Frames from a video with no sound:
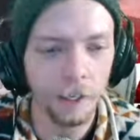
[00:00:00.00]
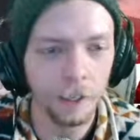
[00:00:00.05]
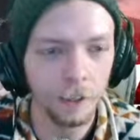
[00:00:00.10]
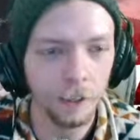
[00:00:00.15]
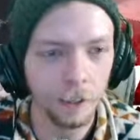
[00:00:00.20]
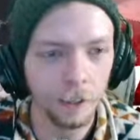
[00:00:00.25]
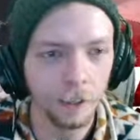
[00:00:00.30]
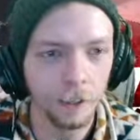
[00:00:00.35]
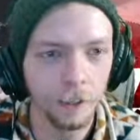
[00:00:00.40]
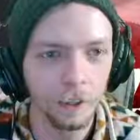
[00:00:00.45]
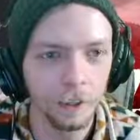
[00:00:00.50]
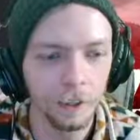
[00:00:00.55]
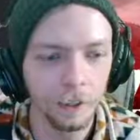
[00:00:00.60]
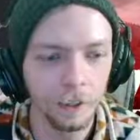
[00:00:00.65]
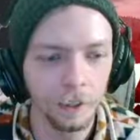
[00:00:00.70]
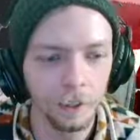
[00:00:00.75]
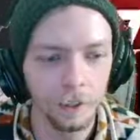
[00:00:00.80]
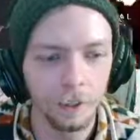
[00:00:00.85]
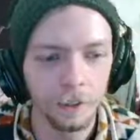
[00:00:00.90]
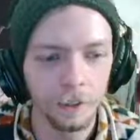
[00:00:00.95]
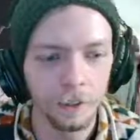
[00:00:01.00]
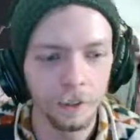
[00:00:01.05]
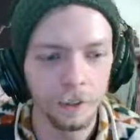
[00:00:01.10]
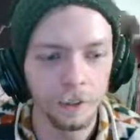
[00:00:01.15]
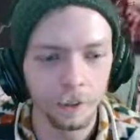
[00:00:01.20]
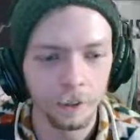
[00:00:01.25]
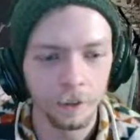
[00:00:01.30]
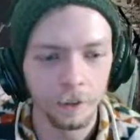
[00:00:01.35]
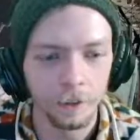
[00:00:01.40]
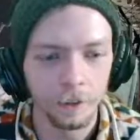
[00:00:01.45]

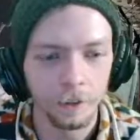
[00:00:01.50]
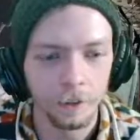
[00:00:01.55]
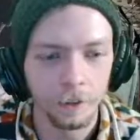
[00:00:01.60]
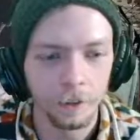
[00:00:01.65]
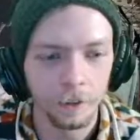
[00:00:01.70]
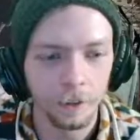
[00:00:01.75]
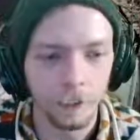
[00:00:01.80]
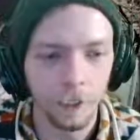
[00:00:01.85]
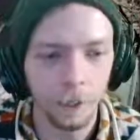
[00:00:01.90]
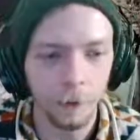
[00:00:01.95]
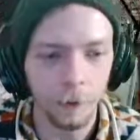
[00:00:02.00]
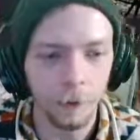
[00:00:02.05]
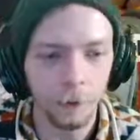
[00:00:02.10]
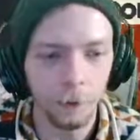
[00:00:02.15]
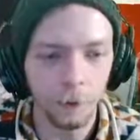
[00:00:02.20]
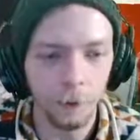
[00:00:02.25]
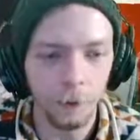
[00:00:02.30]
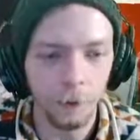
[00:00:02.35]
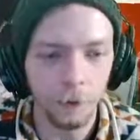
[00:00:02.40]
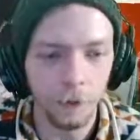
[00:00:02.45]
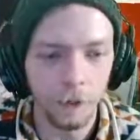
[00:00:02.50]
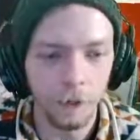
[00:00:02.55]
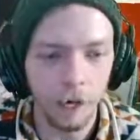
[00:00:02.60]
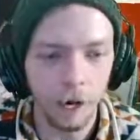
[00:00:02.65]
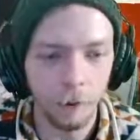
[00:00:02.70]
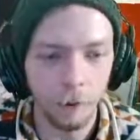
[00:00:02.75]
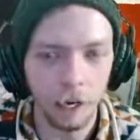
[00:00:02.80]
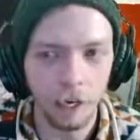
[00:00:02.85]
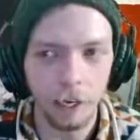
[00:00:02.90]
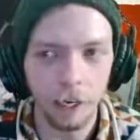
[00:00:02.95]
like with horror.
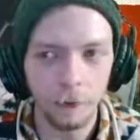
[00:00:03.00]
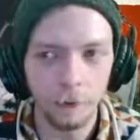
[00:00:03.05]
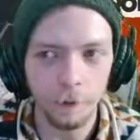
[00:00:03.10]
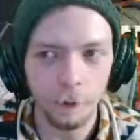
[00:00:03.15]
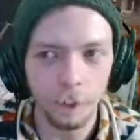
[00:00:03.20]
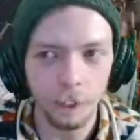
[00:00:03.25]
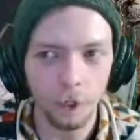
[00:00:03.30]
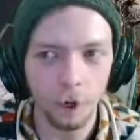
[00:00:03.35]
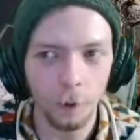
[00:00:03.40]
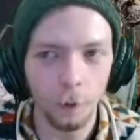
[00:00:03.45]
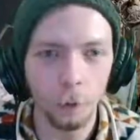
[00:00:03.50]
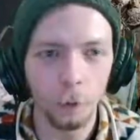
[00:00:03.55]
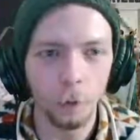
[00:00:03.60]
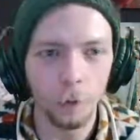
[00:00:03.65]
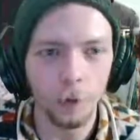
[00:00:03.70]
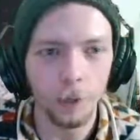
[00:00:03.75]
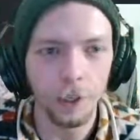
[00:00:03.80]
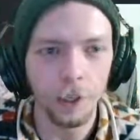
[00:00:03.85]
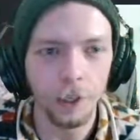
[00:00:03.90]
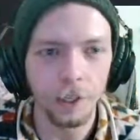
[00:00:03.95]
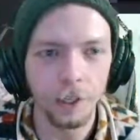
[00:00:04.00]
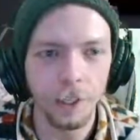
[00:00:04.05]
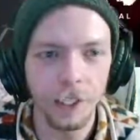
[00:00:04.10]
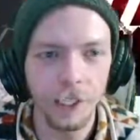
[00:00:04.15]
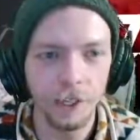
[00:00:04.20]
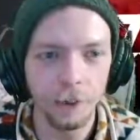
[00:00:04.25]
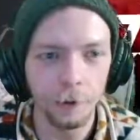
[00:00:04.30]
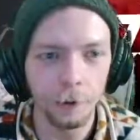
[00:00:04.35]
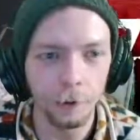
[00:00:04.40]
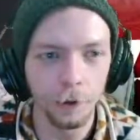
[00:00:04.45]
I kind of want to go really
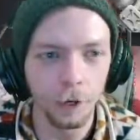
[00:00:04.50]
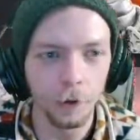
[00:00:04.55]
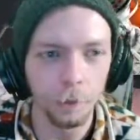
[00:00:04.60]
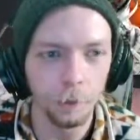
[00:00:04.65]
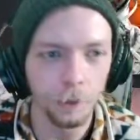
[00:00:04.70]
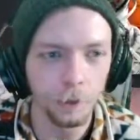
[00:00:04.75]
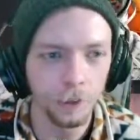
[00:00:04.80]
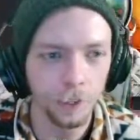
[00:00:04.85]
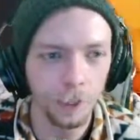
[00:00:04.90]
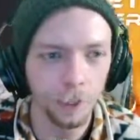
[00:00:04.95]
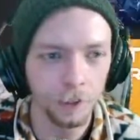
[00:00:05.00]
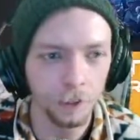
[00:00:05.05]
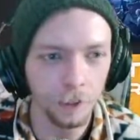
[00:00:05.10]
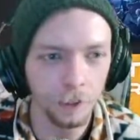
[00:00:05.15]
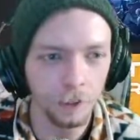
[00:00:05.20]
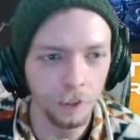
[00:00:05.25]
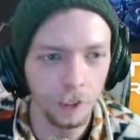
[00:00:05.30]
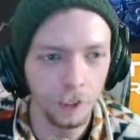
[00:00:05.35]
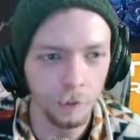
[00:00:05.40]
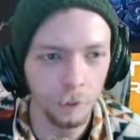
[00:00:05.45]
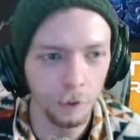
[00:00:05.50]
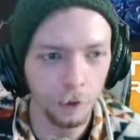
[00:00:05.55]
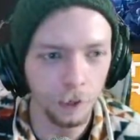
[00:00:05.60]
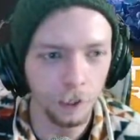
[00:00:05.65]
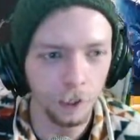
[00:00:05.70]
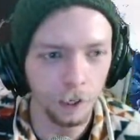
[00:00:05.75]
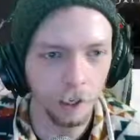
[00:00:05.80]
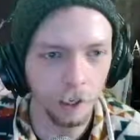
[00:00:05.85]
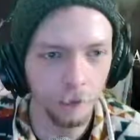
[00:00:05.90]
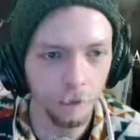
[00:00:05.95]
screwed up with it, like this one
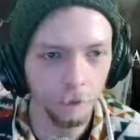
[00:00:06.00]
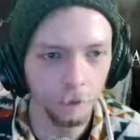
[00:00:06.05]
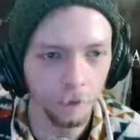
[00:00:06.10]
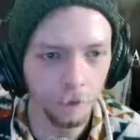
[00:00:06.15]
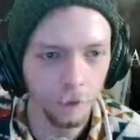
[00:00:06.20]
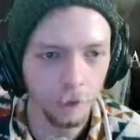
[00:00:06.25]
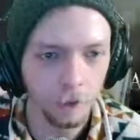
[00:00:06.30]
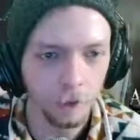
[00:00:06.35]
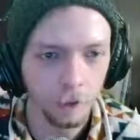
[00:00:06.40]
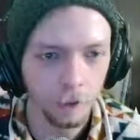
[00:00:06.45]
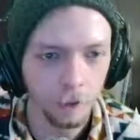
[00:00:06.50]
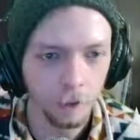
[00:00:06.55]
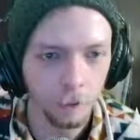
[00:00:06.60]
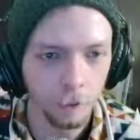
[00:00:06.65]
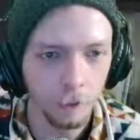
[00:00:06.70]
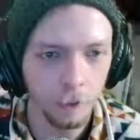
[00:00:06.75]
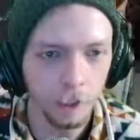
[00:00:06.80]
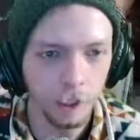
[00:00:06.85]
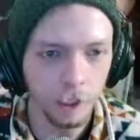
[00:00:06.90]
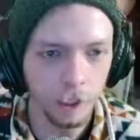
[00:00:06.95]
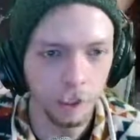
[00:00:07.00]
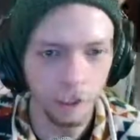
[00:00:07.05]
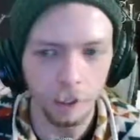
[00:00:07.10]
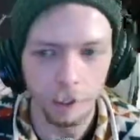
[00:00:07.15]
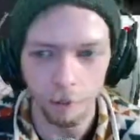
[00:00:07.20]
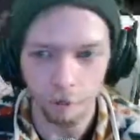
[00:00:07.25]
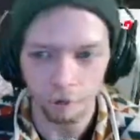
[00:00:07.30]
game. Where's it at?